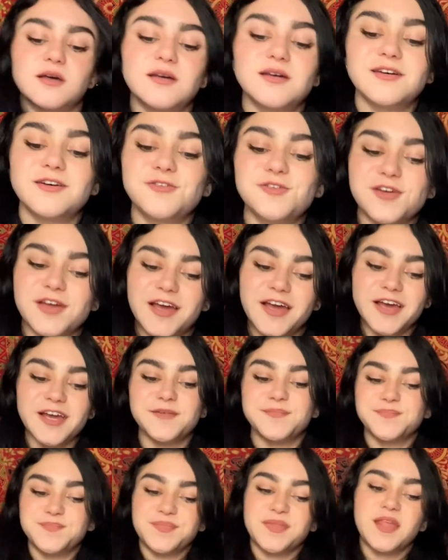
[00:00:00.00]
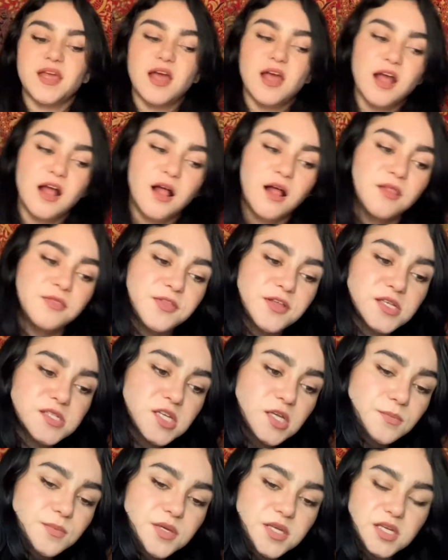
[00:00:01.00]
Okay. This could
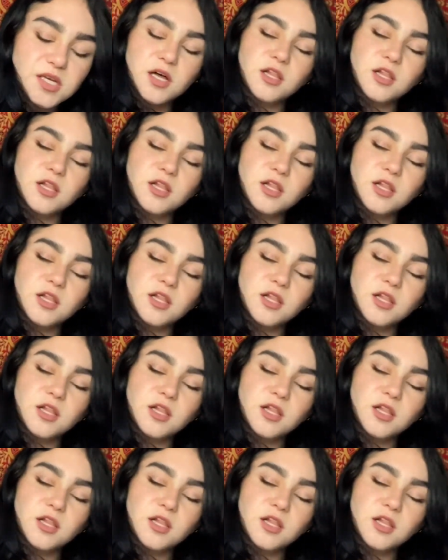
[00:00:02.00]
be a